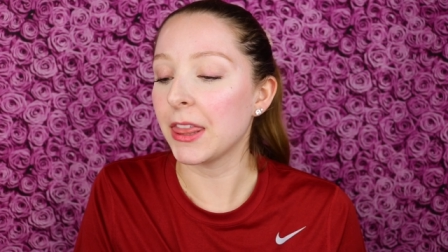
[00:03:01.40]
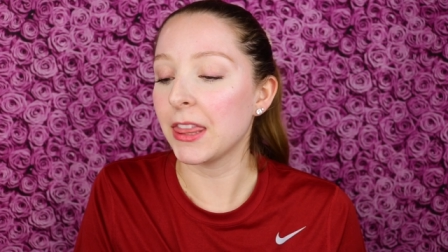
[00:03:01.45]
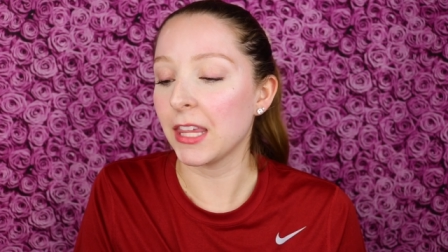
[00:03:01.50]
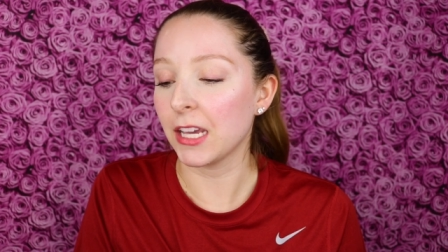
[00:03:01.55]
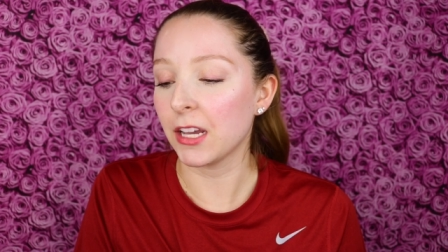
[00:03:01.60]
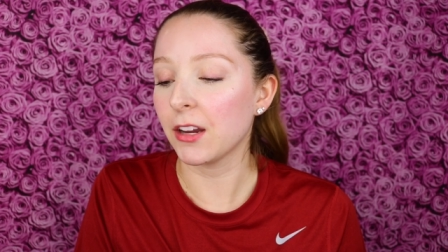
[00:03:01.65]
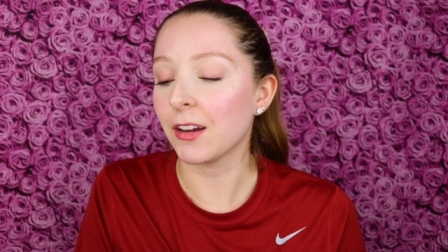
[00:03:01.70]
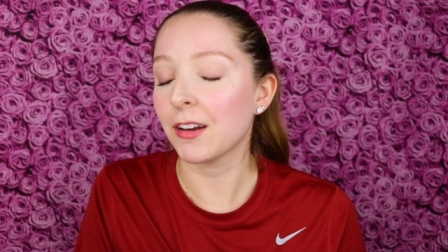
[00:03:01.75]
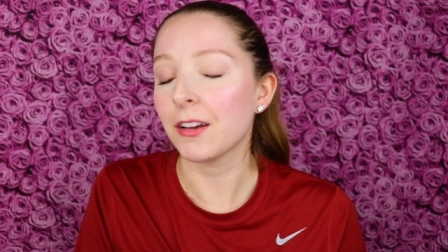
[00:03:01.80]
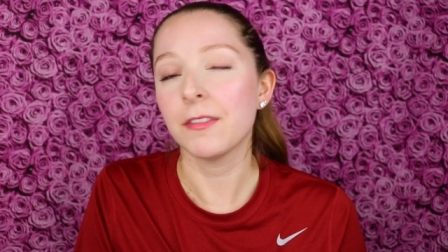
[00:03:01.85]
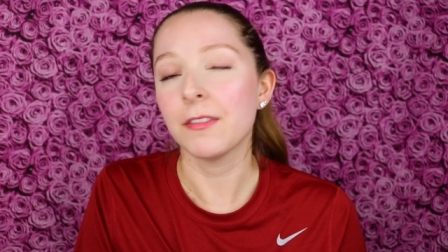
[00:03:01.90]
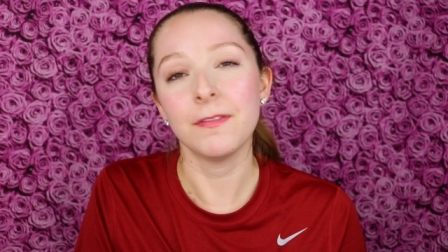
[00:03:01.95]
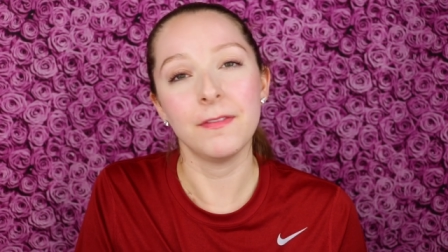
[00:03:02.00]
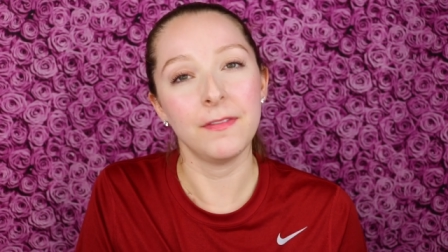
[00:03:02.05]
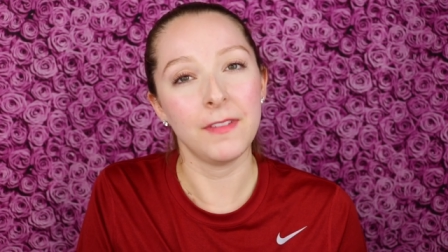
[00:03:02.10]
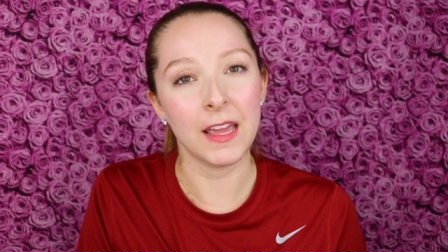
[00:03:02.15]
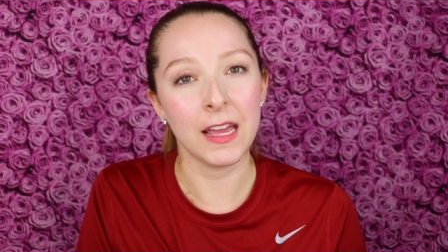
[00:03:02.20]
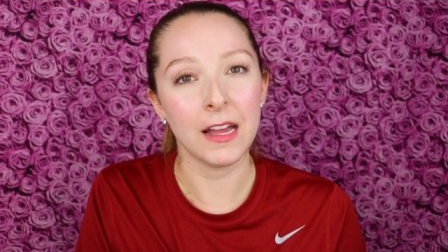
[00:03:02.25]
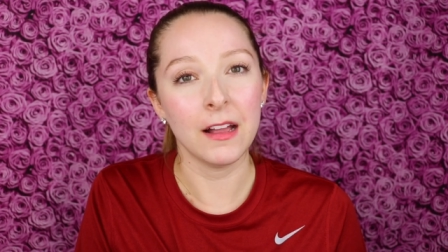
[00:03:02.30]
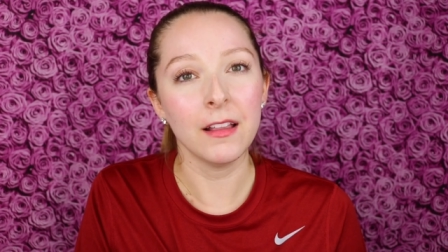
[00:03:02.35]
thicker
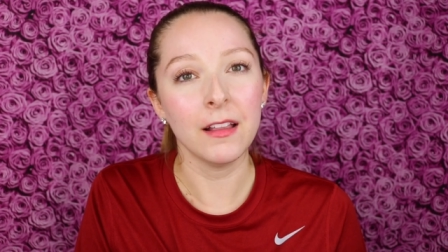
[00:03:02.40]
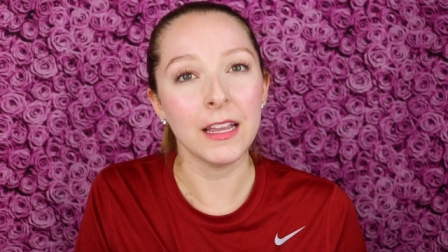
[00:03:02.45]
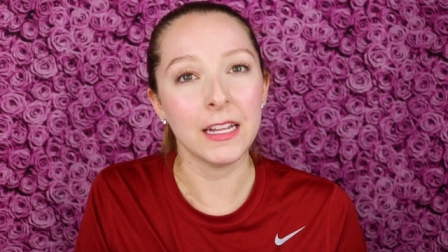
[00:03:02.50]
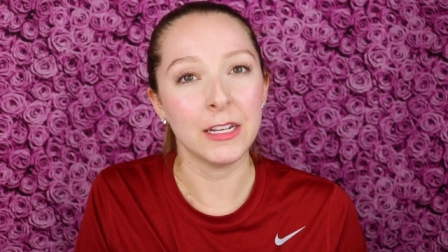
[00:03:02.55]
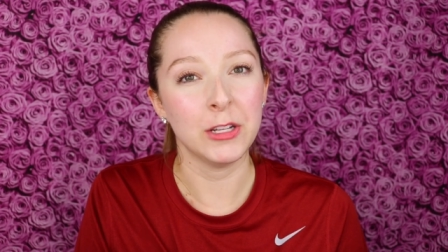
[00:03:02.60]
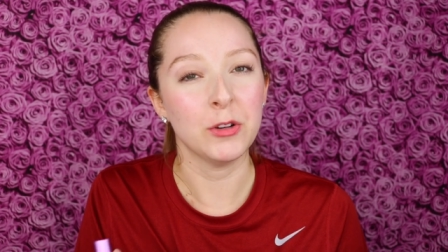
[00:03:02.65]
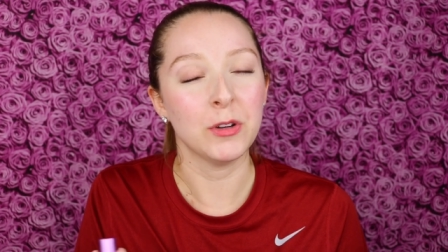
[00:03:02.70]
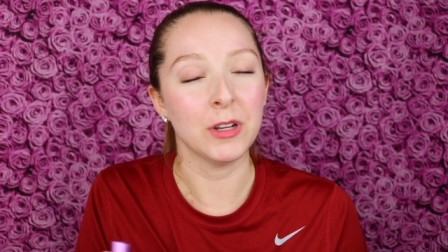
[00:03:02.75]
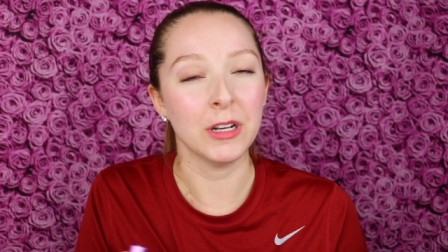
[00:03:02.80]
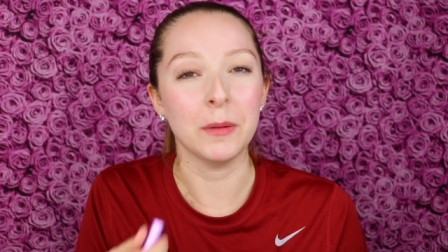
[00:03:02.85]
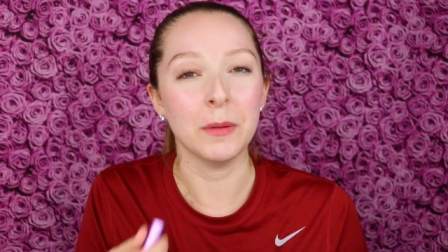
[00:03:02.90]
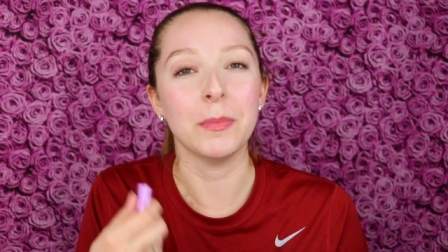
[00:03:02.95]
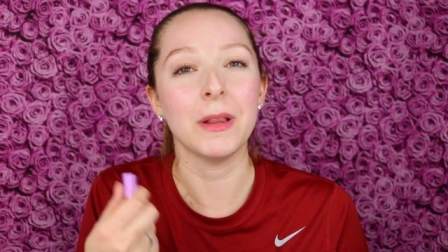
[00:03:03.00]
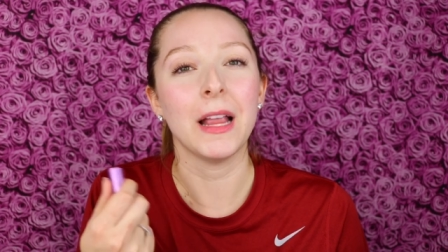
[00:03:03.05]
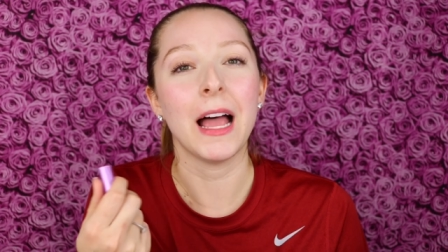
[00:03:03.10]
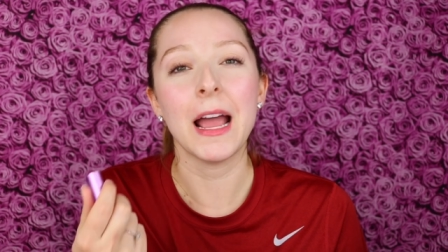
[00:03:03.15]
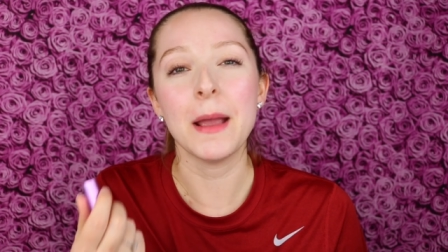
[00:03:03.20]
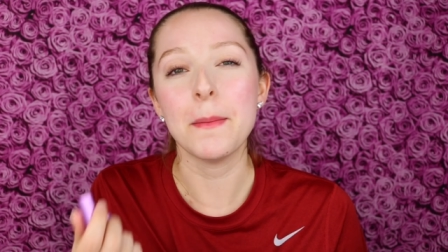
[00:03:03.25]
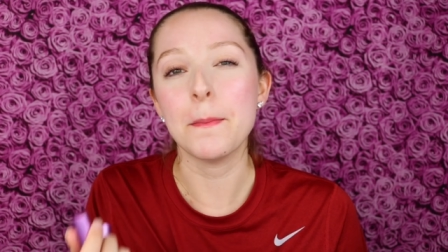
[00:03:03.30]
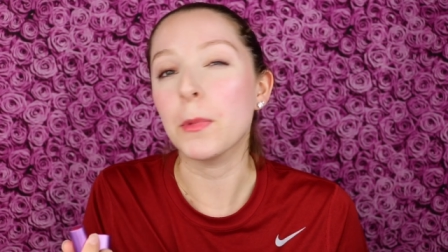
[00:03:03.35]
feel and you can
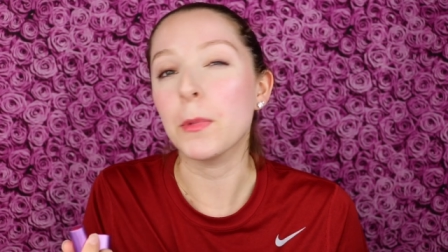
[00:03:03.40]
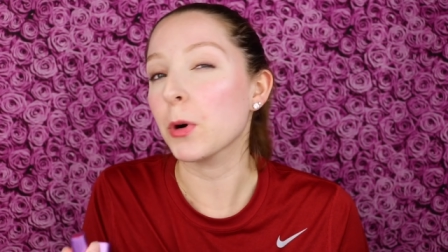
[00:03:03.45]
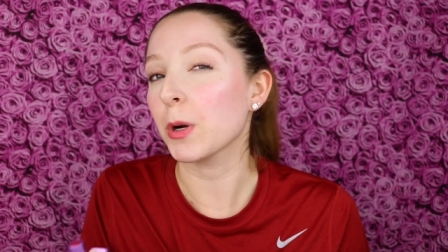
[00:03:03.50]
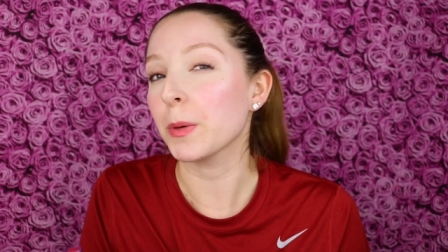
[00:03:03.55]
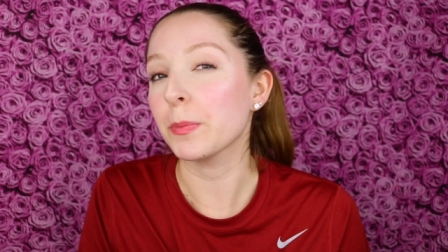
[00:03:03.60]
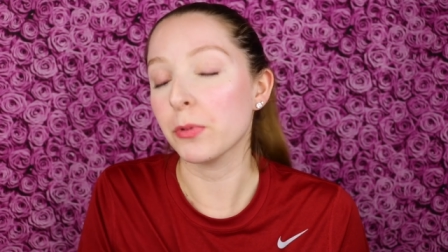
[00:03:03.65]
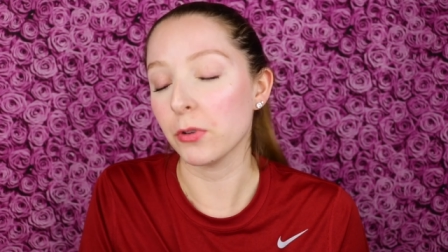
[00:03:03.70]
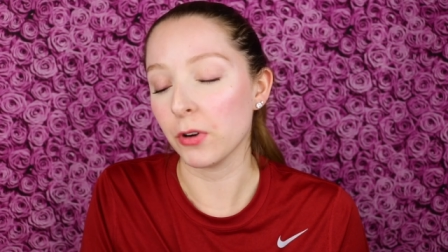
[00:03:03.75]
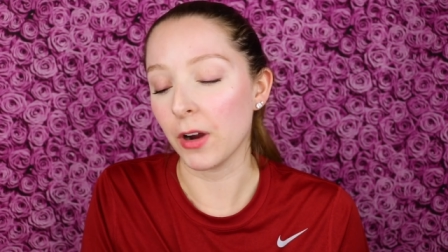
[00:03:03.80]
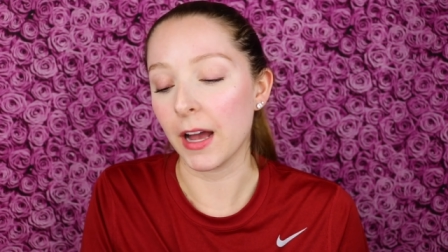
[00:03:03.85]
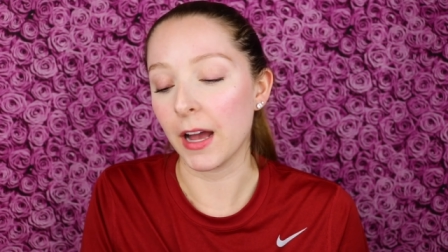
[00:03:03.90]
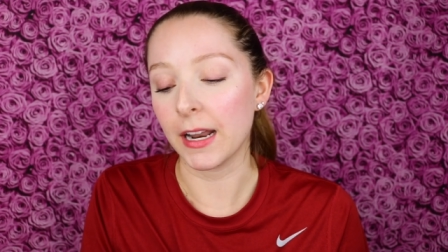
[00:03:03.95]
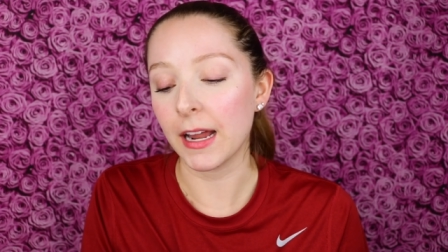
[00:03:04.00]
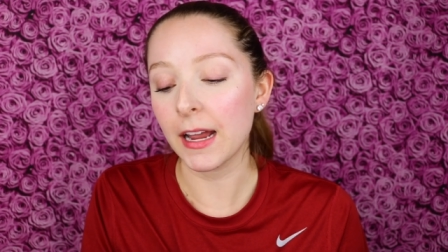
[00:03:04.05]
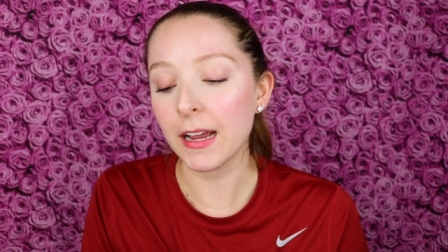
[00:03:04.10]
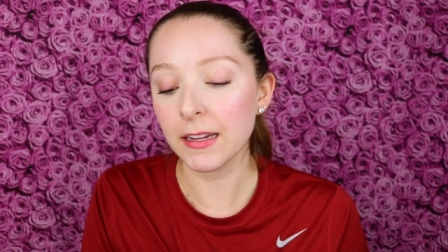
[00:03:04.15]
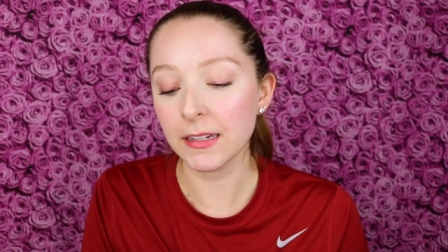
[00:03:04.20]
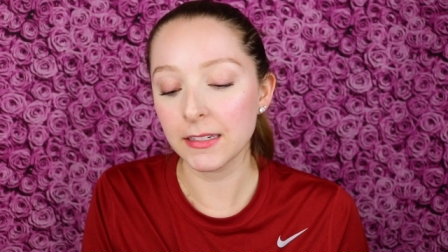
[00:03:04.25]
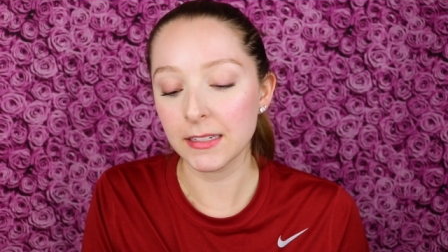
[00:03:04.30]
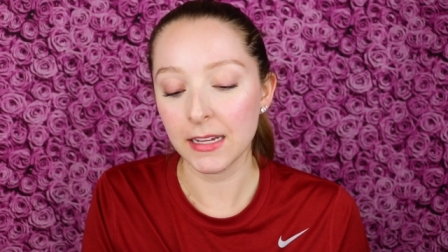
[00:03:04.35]
apply more
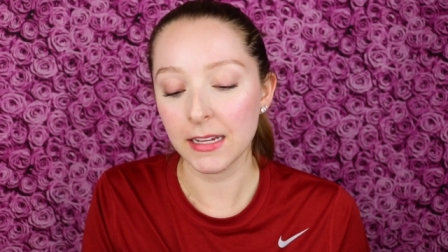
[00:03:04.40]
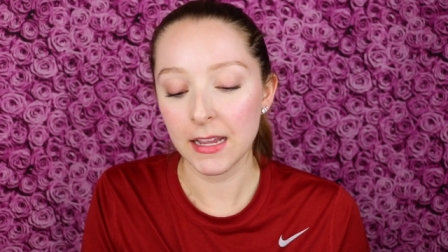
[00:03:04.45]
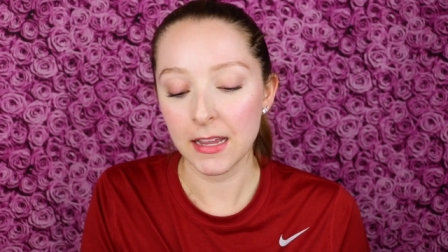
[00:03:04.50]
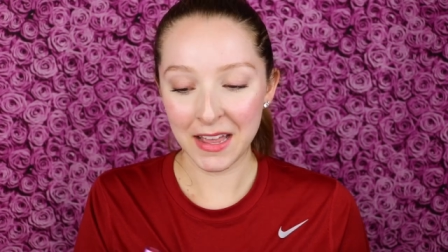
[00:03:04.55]
product.